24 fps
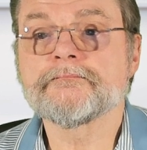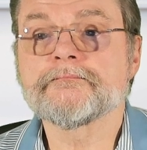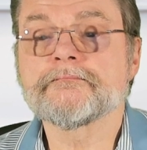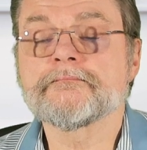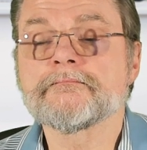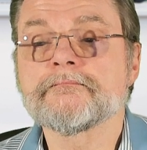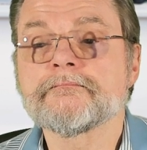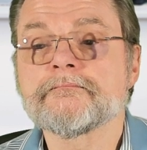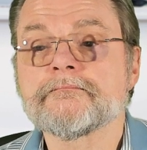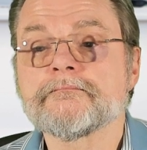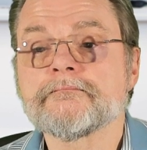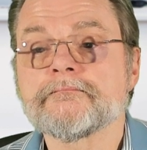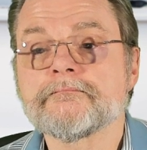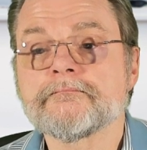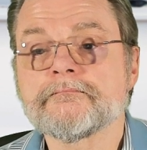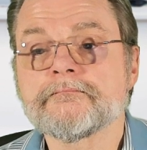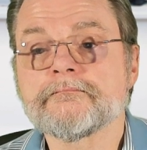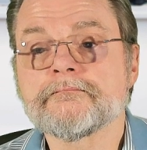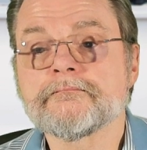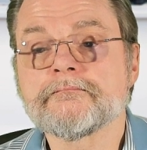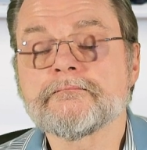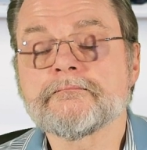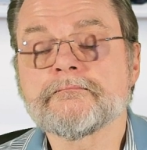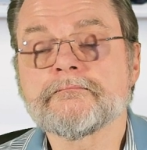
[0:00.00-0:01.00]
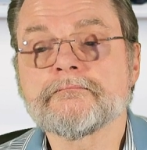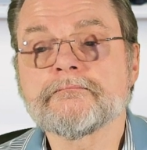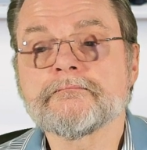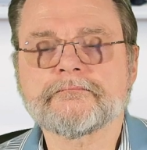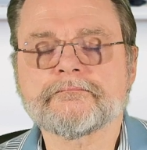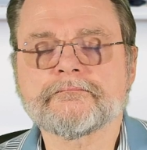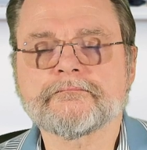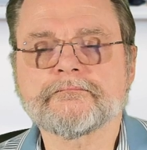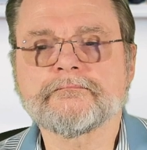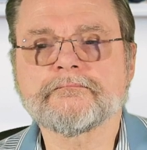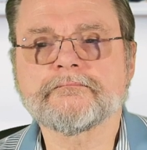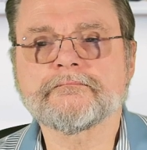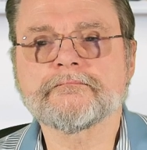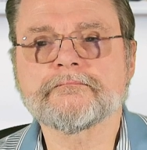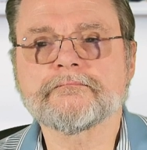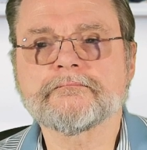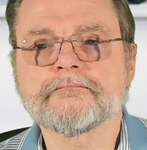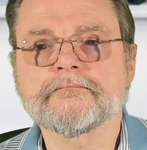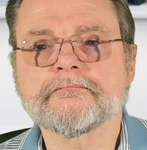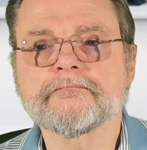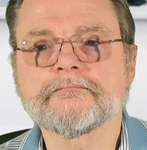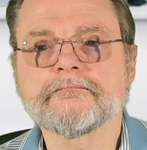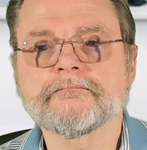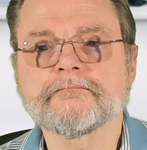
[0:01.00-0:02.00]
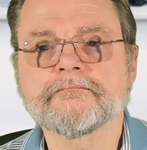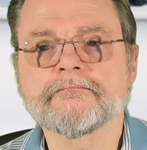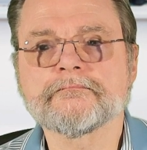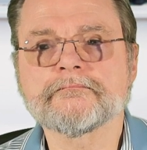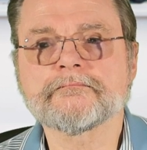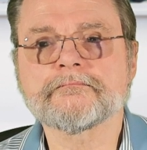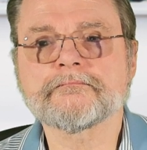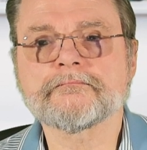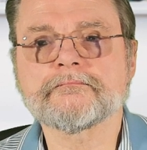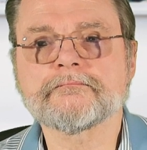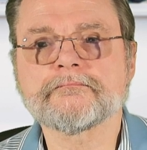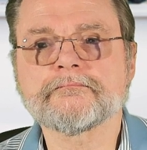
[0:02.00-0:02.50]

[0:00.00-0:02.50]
Nobody speaks.